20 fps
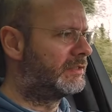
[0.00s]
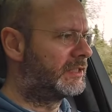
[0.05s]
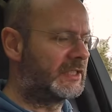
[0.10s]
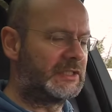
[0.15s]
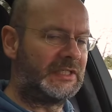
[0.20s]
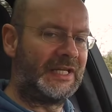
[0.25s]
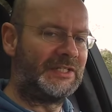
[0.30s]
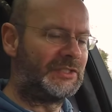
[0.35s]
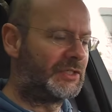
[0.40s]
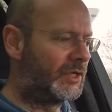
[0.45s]
has
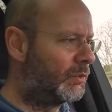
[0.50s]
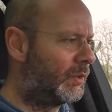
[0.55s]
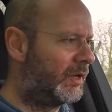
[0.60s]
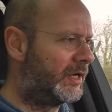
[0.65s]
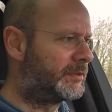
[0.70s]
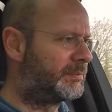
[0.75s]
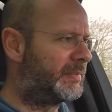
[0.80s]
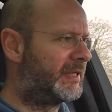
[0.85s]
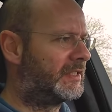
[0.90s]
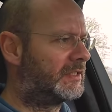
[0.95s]
an engine quite
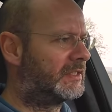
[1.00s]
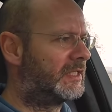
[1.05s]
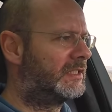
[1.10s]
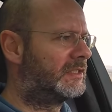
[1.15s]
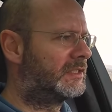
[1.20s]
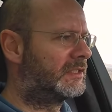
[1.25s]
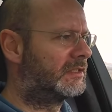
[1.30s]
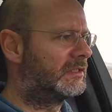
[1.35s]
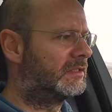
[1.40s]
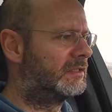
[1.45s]
as big as
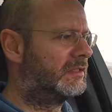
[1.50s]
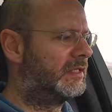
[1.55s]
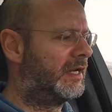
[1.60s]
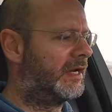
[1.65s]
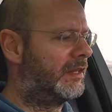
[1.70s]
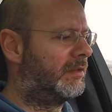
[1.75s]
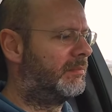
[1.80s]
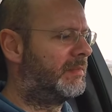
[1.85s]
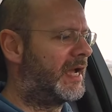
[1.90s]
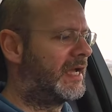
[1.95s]
this. None
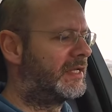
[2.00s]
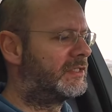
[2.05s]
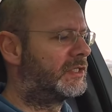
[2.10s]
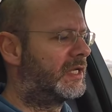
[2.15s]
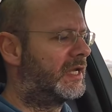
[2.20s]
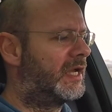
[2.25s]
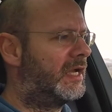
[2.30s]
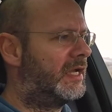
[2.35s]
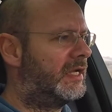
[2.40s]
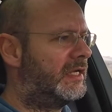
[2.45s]
of them has
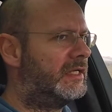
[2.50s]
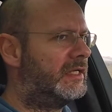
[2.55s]
a